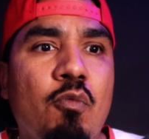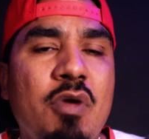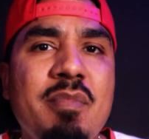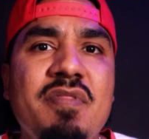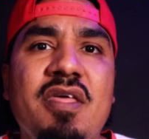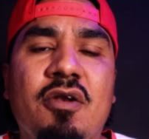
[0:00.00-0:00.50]

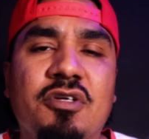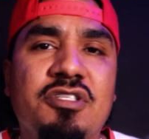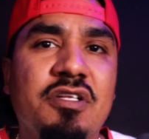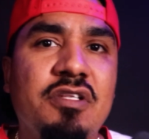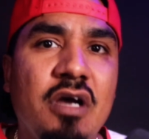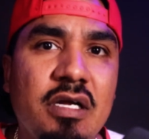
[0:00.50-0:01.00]
Women that are
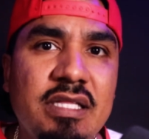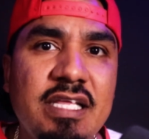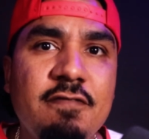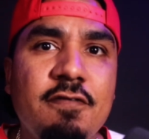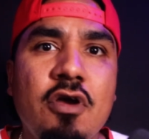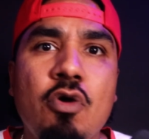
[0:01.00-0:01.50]

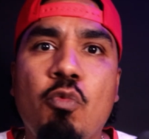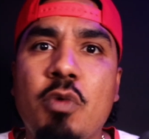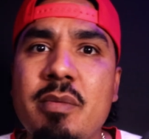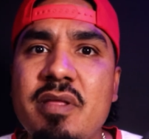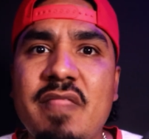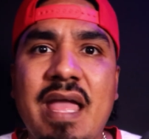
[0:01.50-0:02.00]
seductive,
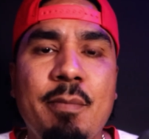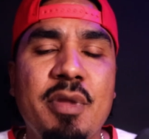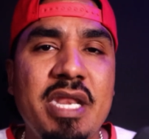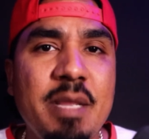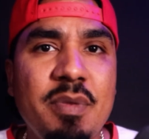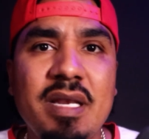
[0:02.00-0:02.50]
women that
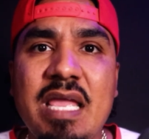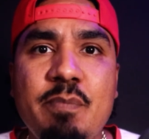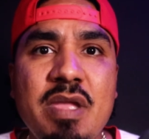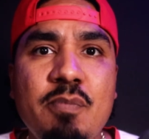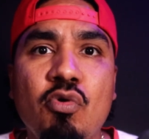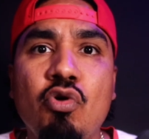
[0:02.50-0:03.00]

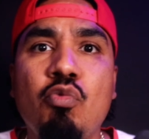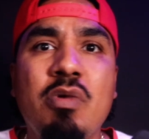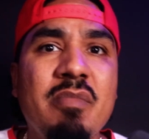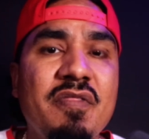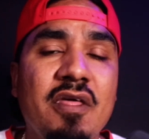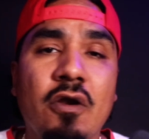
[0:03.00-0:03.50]
manipulate people,
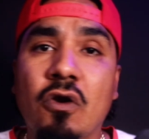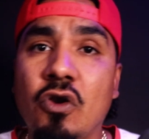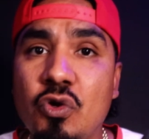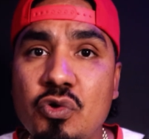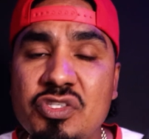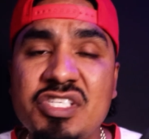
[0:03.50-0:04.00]
women that are
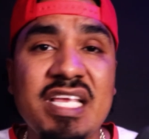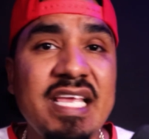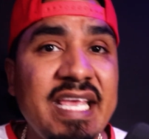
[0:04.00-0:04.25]
loose,